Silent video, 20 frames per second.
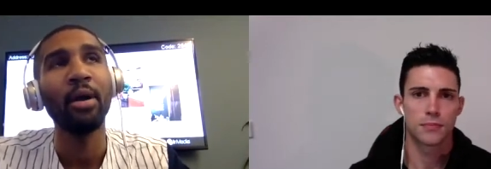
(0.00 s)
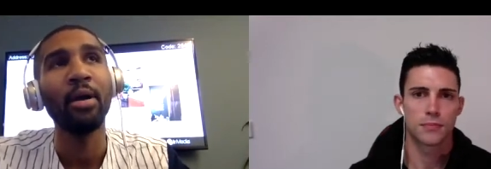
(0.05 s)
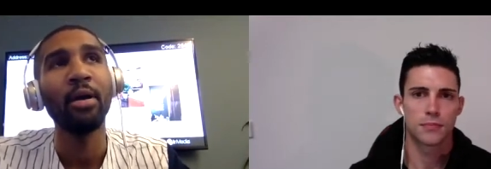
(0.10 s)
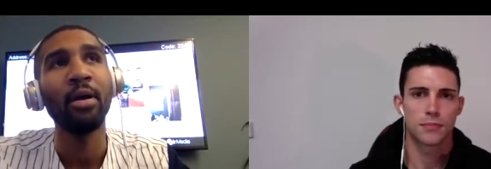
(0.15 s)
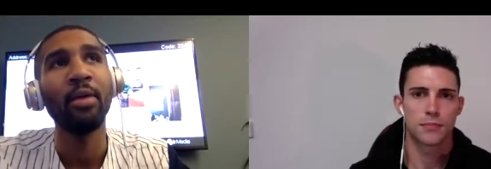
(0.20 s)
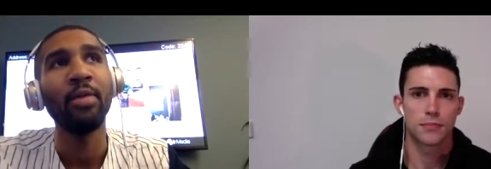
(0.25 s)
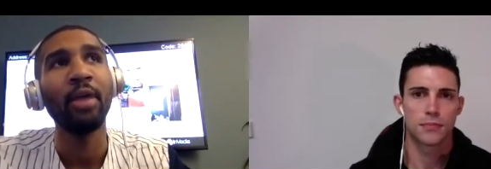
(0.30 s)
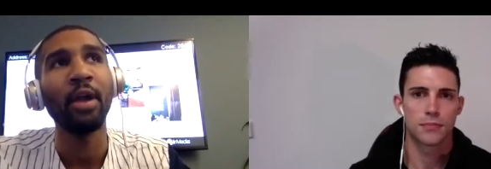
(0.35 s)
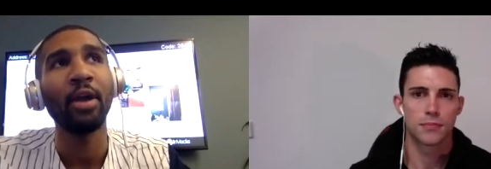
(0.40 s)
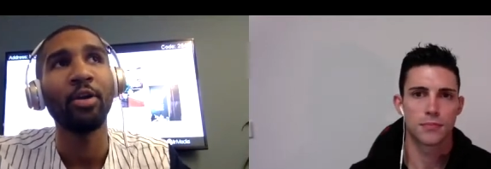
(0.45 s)

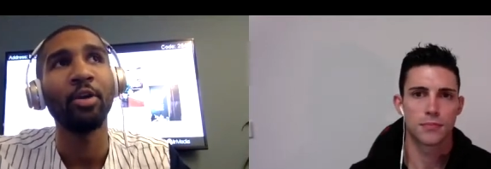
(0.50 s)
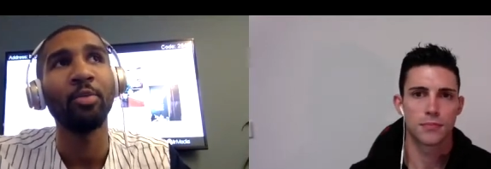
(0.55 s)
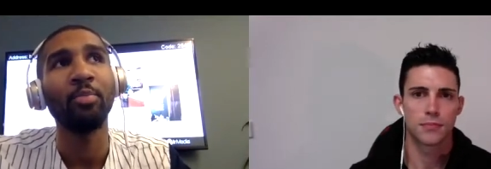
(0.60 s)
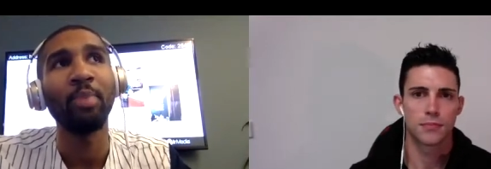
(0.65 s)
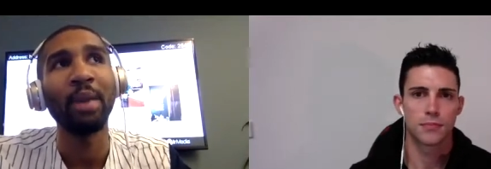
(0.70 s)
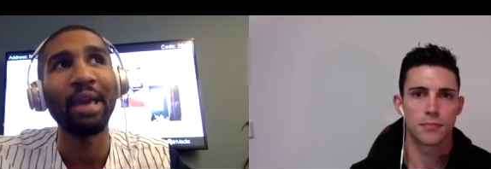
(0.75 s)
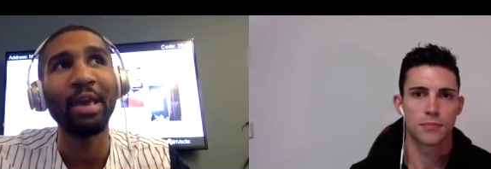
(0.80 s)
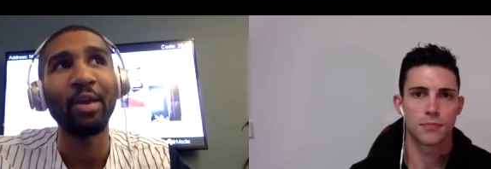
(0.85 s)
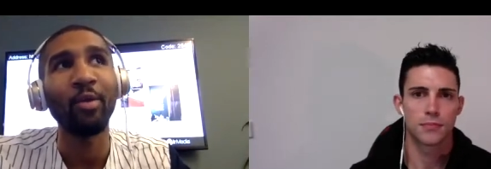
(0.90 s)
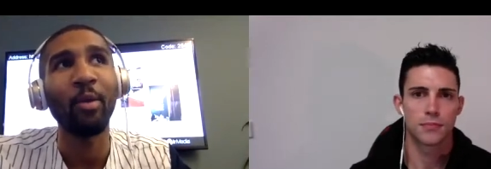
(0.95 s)
Speaker 1: that could
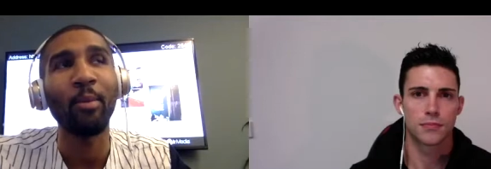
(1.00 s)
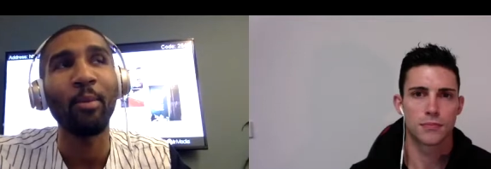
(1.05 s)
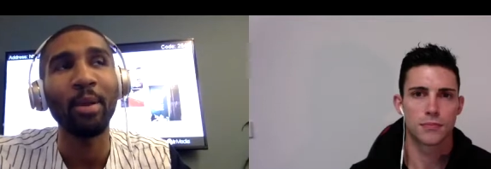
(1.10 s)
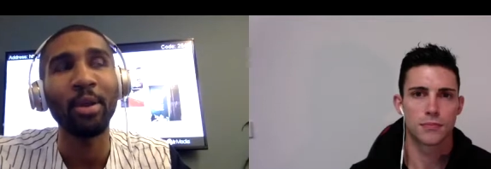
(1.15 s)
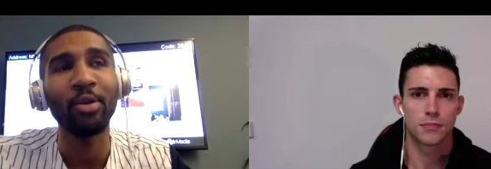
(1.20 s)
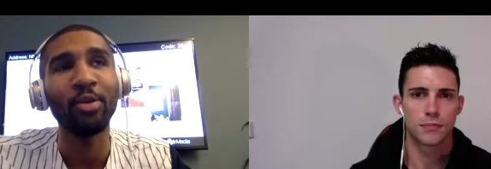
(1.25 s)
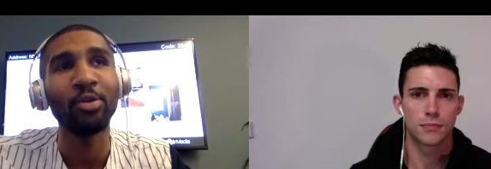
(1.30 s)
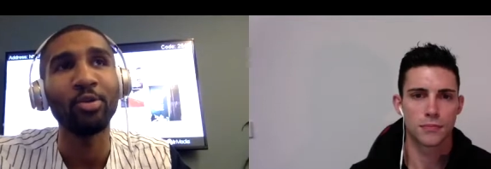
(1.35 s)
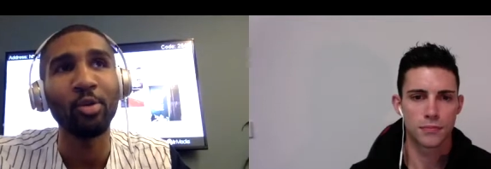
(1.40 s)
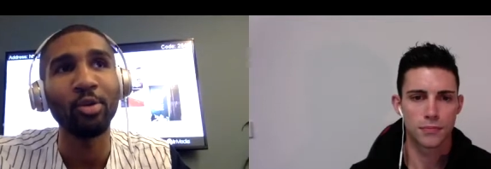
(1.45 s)
pick you up at
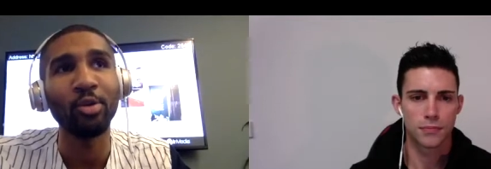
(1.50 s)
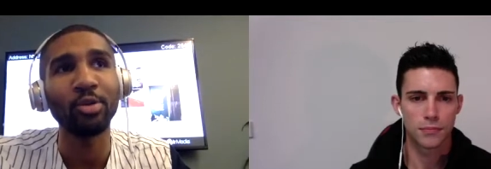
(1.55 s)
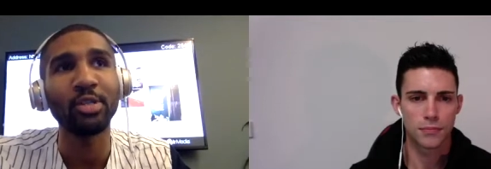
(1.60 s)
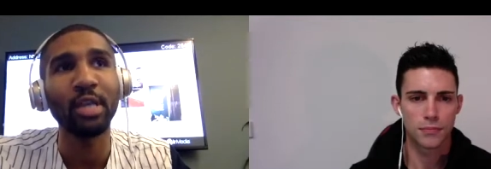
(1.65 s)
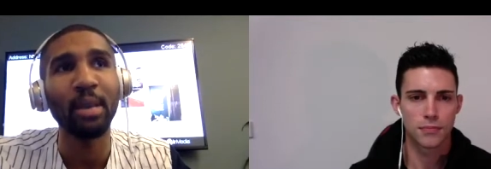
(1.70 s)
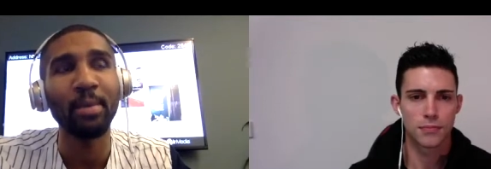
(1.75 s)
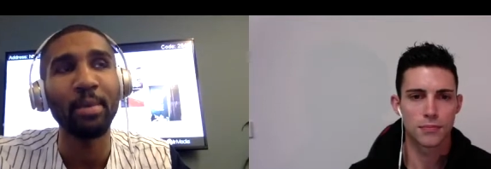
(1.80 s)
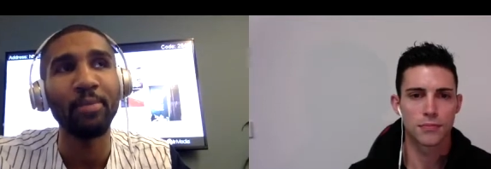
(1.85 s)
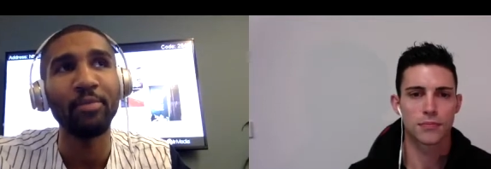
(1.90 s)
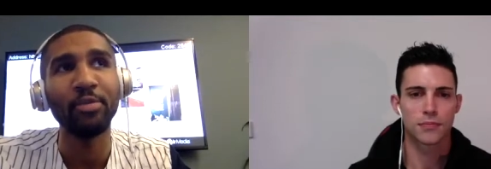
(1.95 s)
your
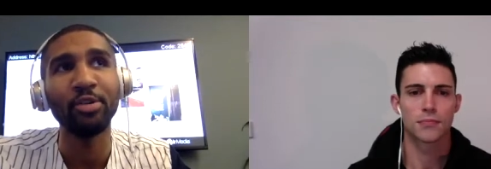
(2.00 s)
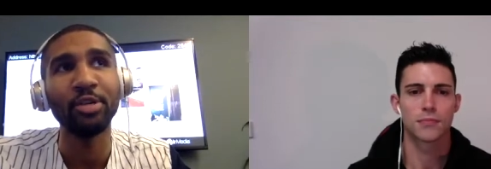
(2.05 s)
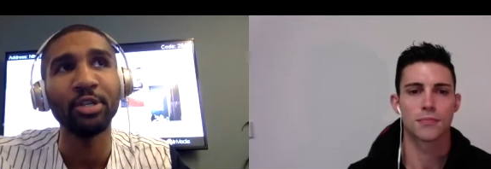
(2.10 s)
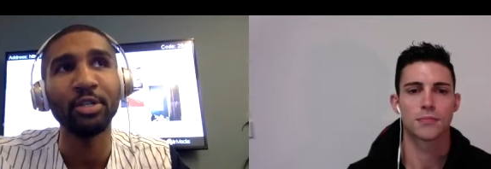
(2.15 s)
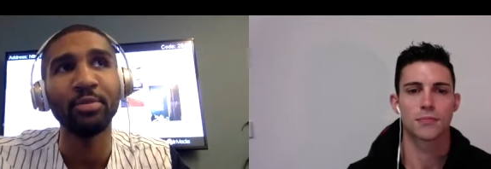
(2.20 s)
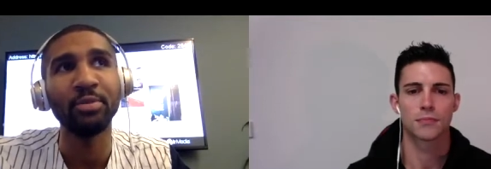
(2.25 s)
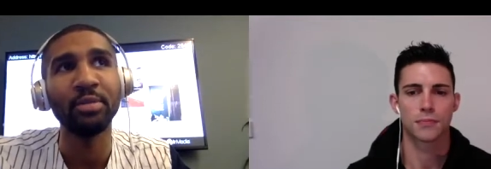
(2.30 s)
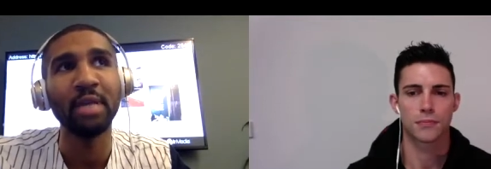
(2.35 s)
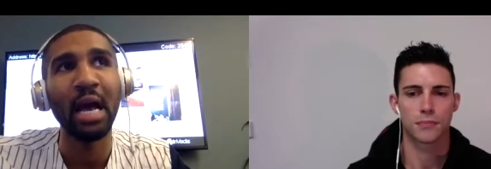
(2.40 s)
doorstep if you just